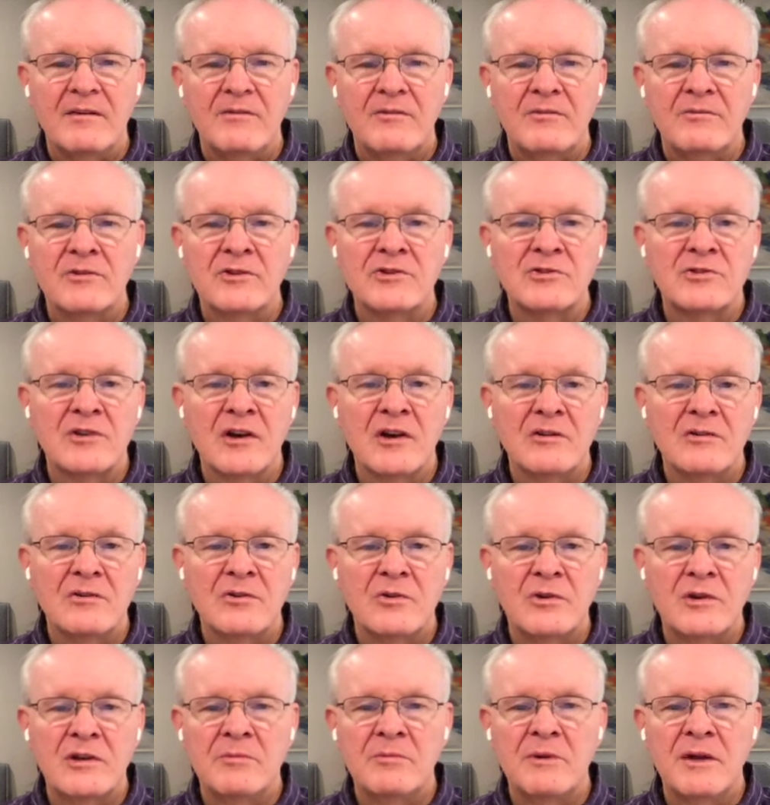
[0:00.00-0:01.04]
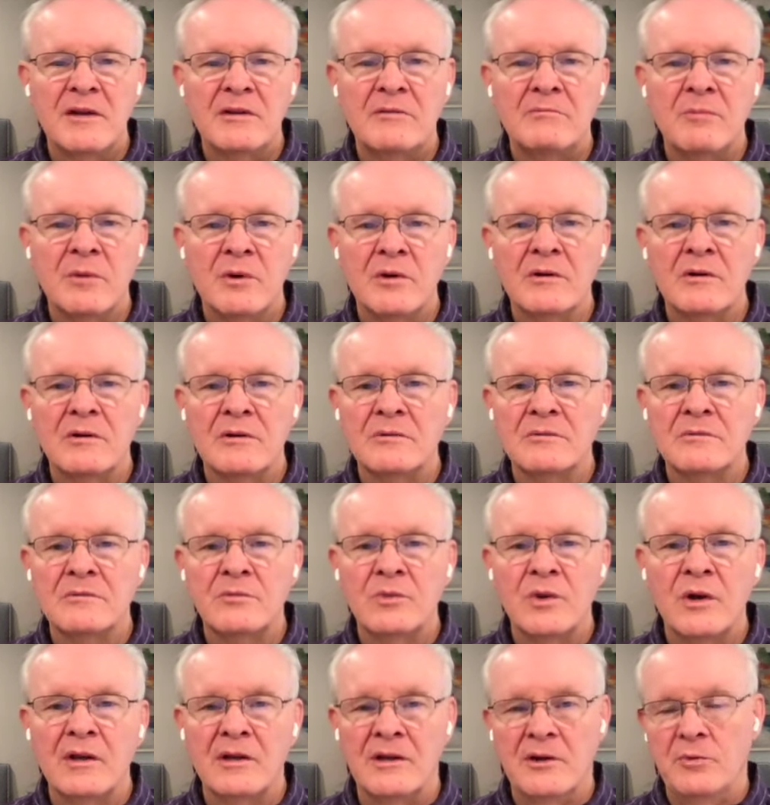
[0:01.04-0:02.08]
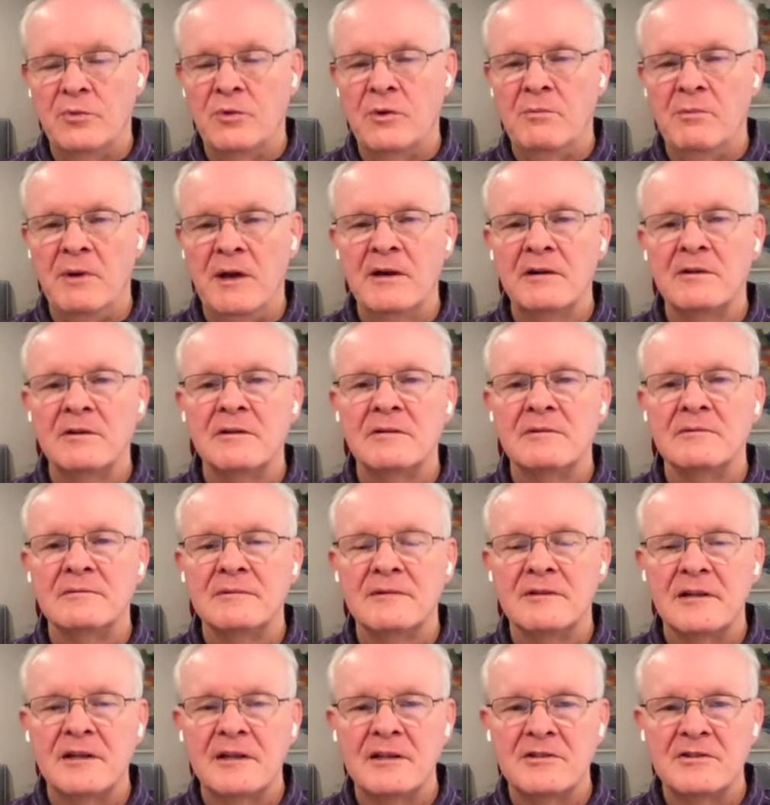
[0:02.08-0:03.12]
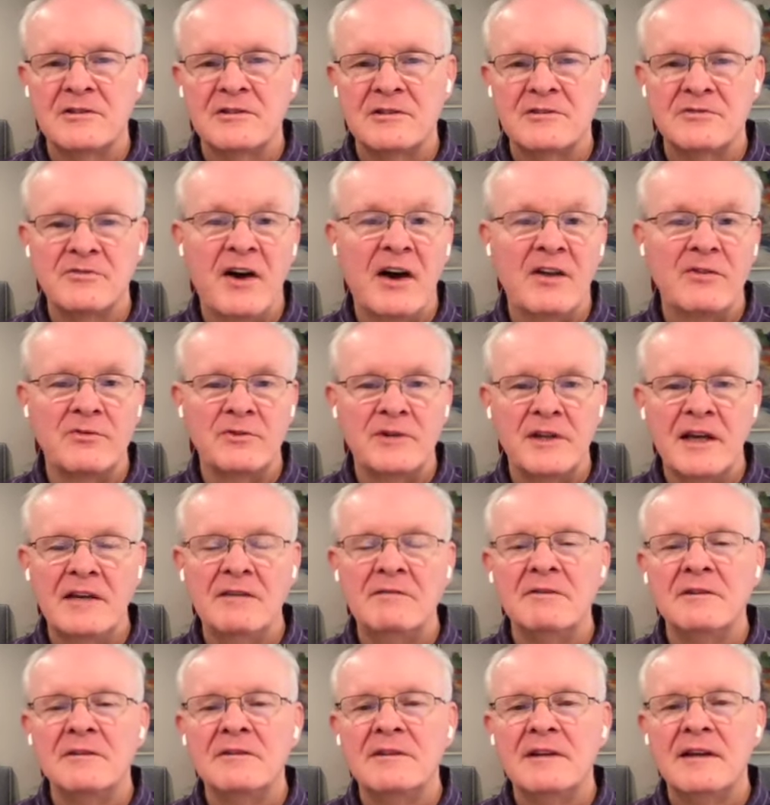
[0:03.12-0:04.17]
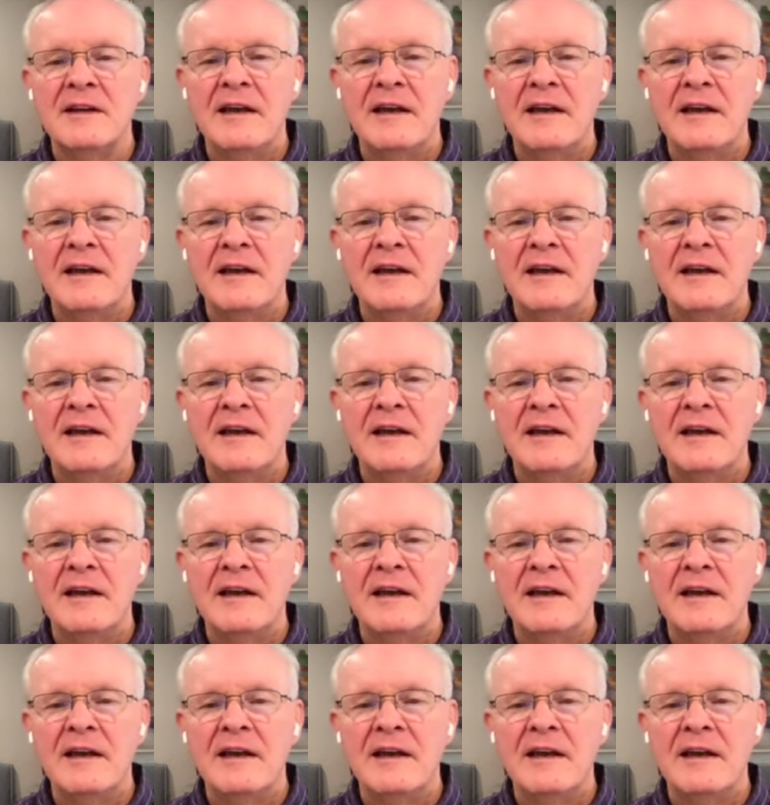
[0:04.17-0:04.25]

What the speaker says: The son who committed murder would lead a rebellion against his father David.